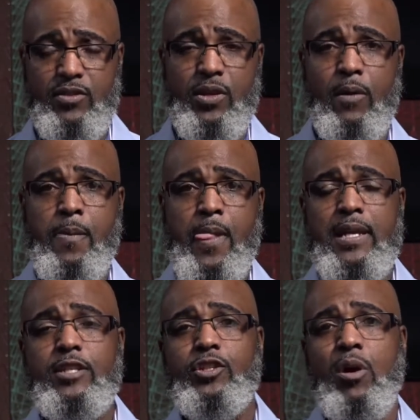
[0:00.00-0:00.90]
So
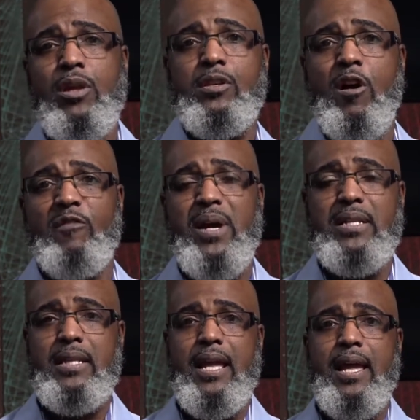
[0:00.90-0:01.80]
he starts off by
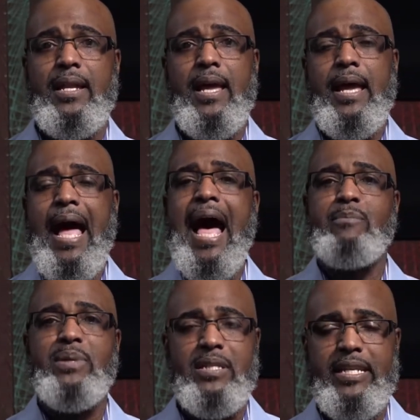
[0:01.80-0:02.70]
saying, I
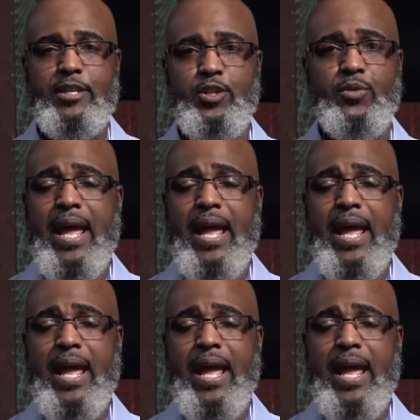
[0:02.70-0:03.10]
beseech you.